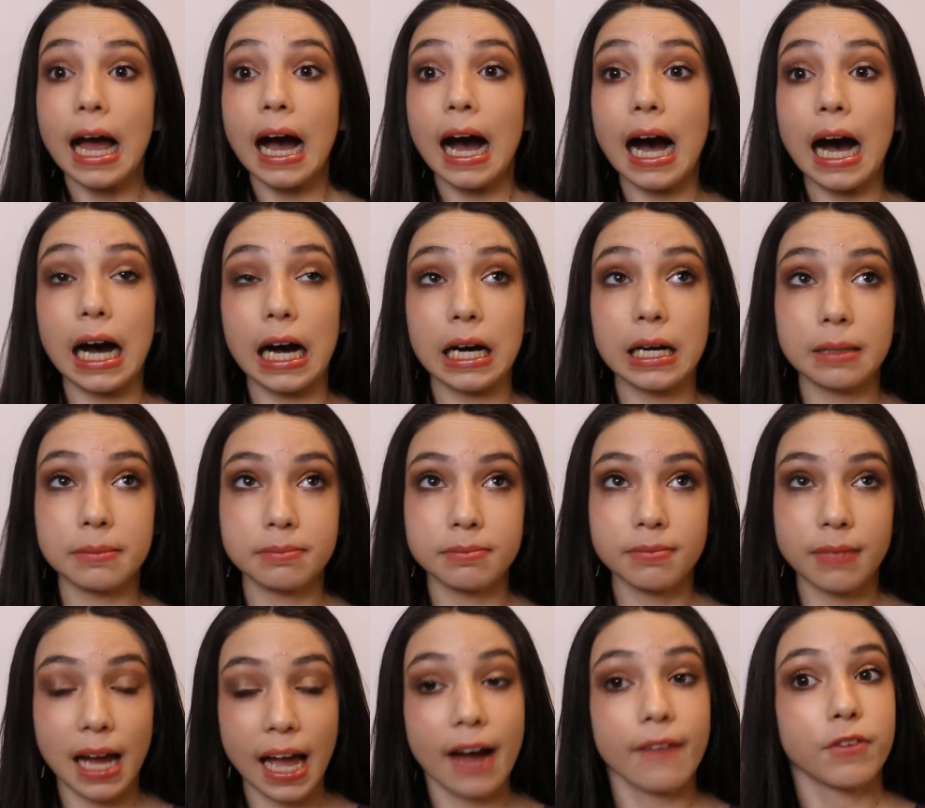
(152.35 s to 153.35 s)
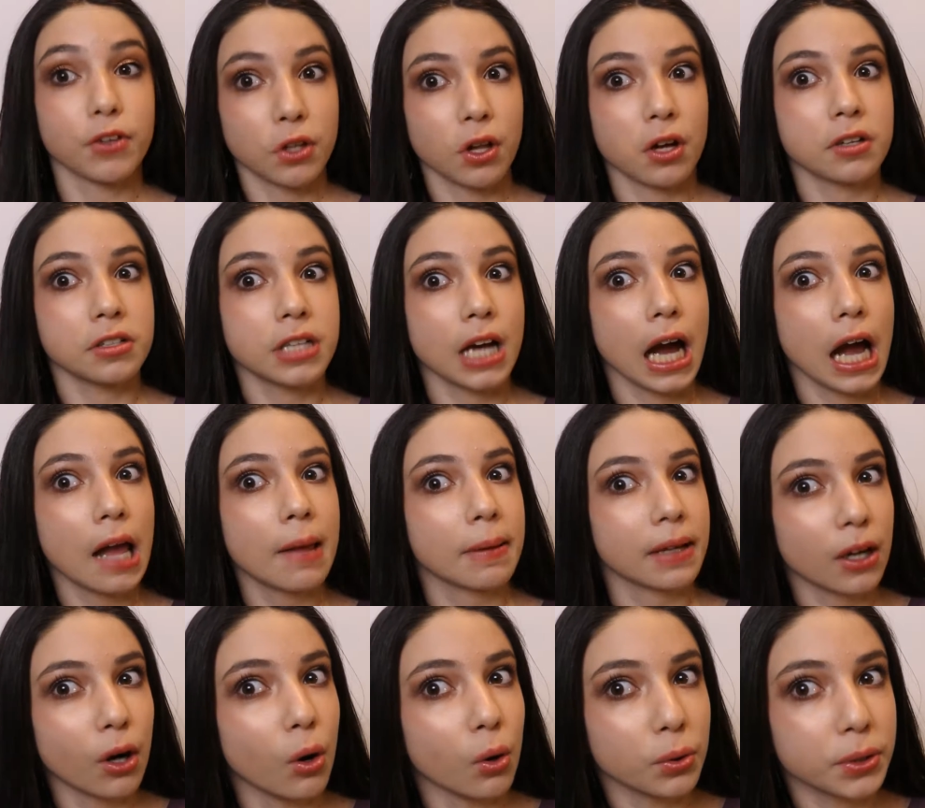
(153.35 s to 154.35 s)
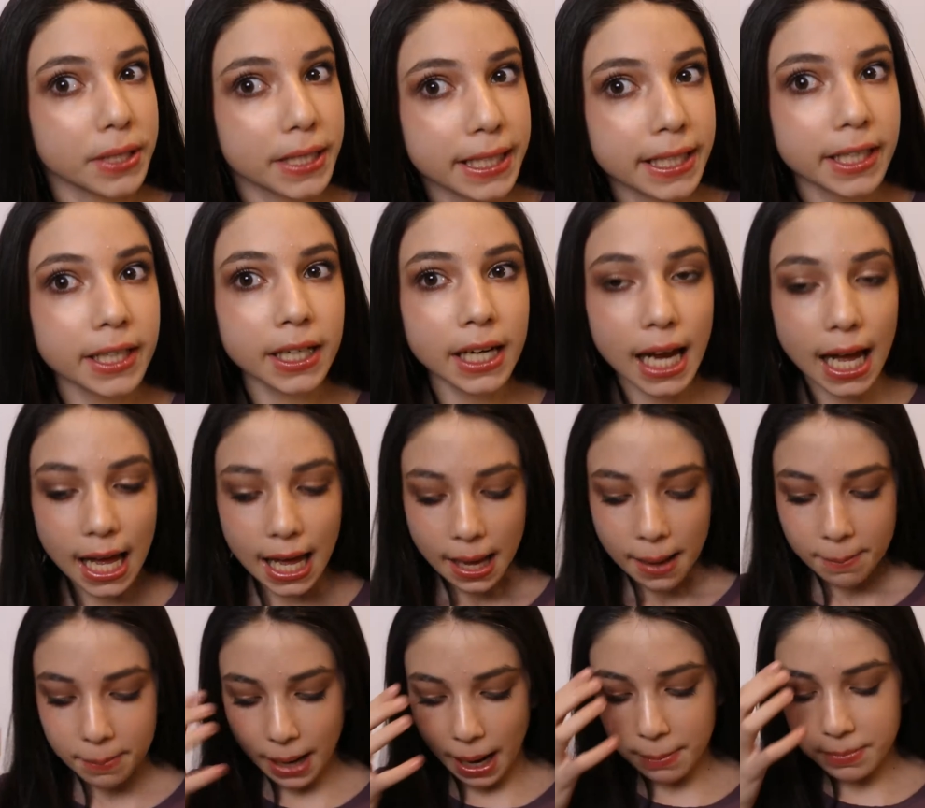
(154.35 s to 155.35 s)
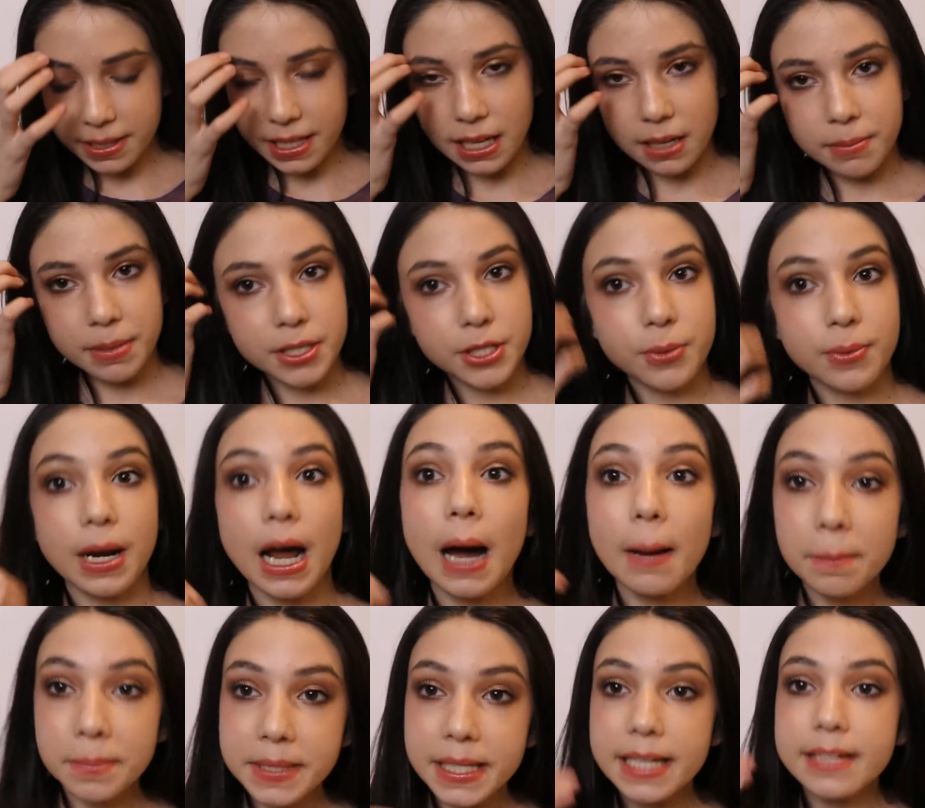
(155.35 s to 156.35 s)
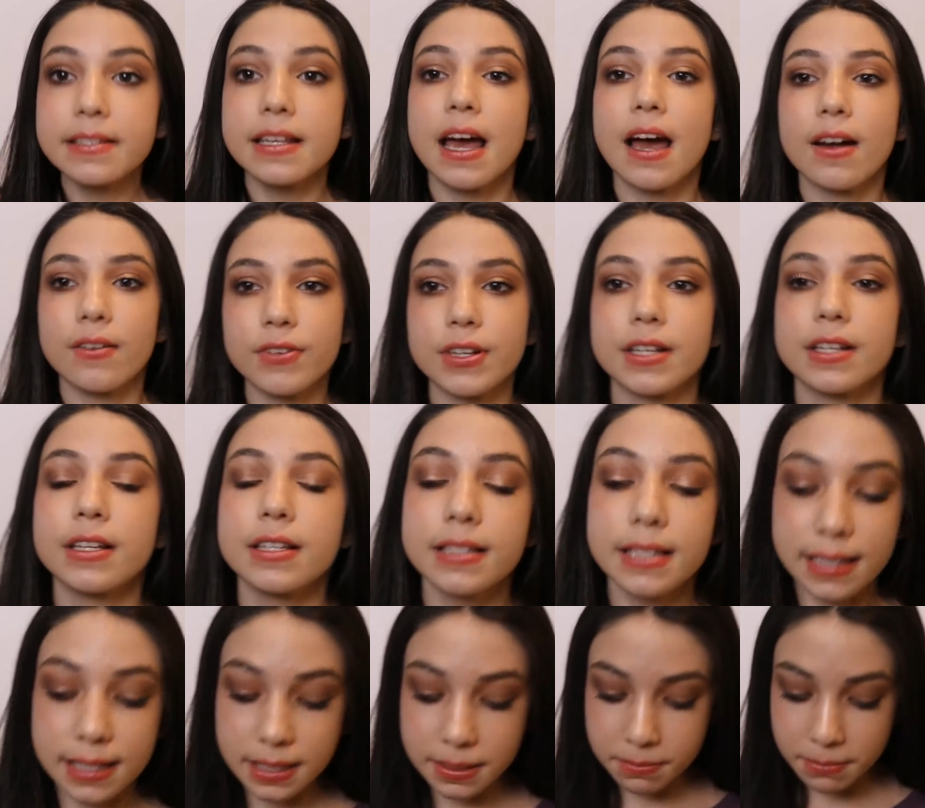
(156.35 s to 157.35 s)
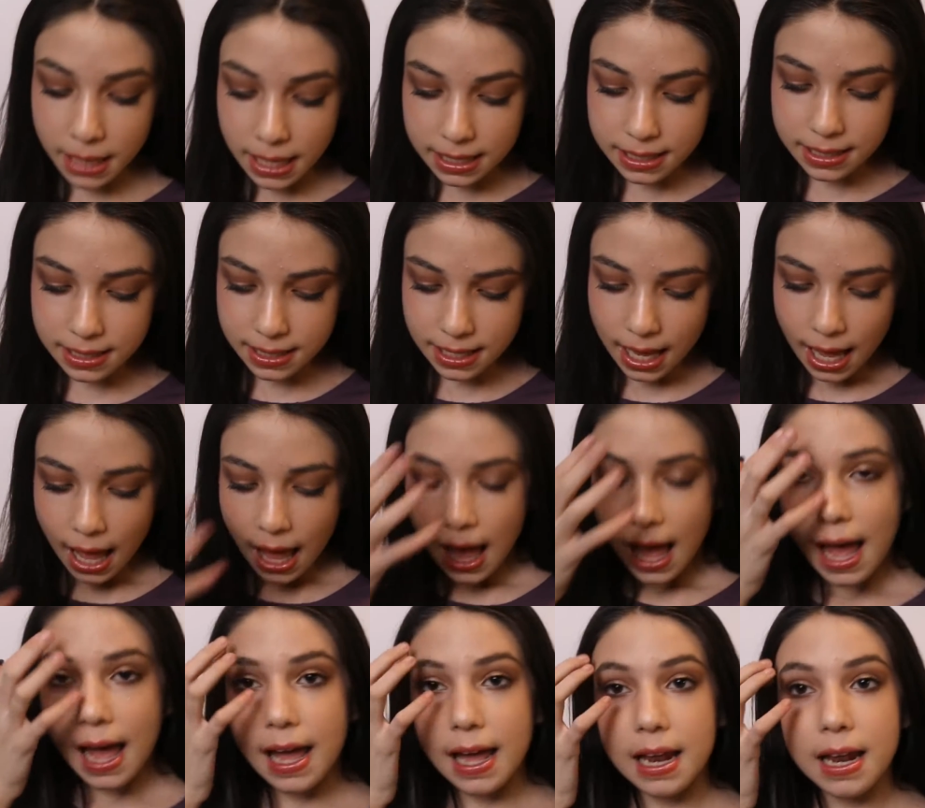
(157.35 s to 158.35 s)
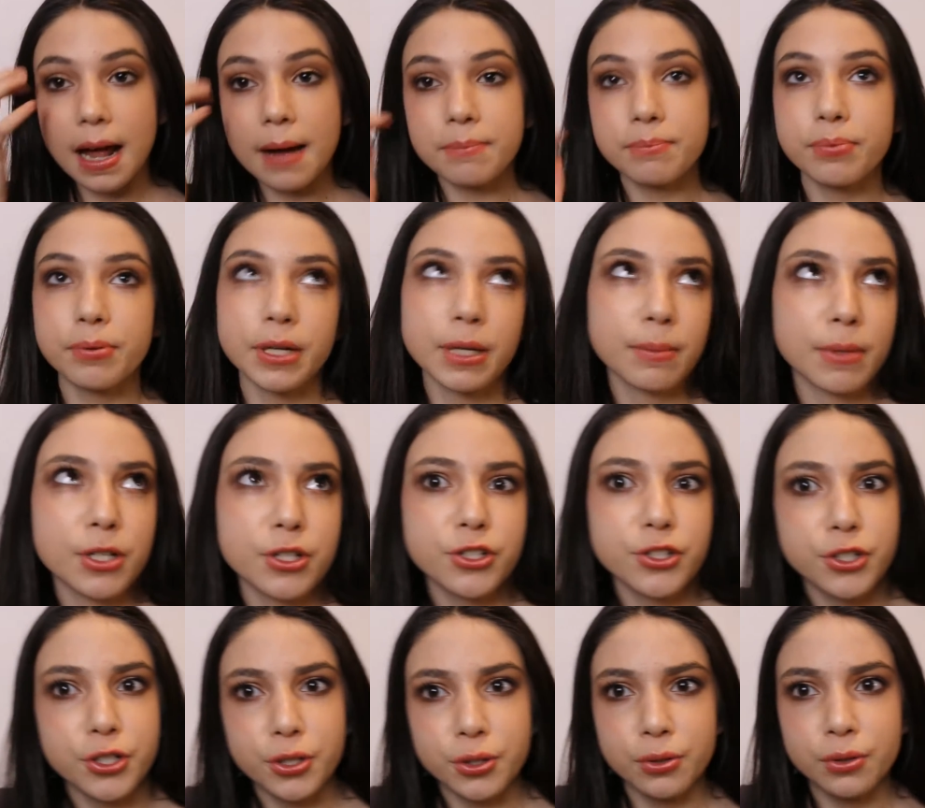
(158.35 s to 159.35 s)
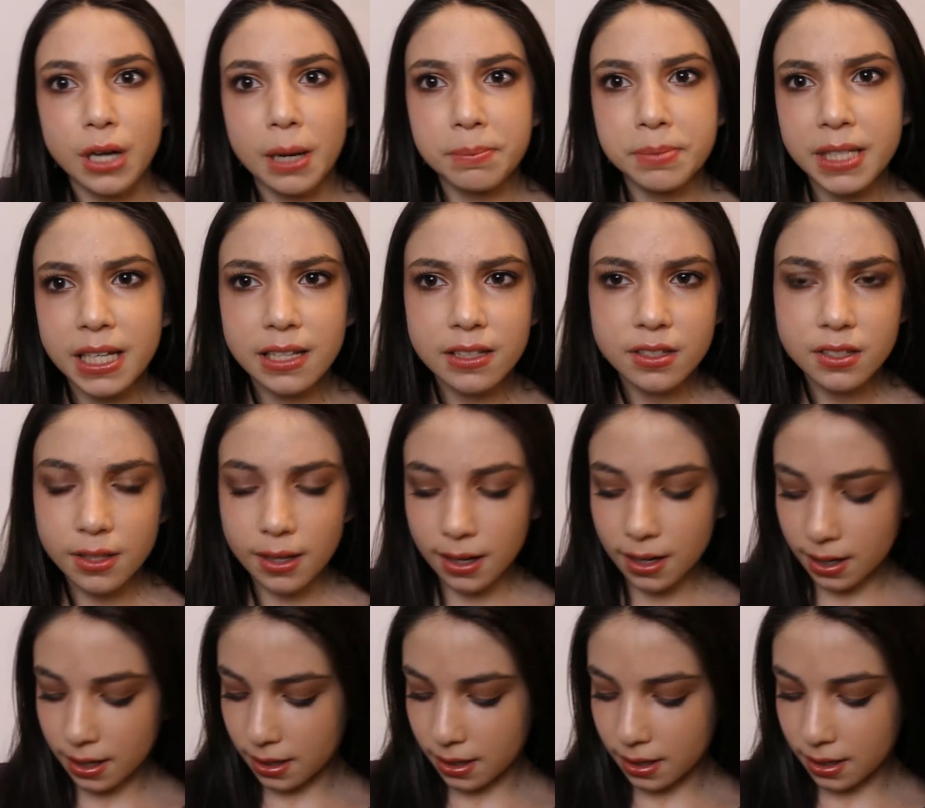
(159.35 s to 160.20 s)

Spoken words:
I have a long time, like a whole year, but I'm just gonna be doing updates every 6 months, and pretty much 2 updates.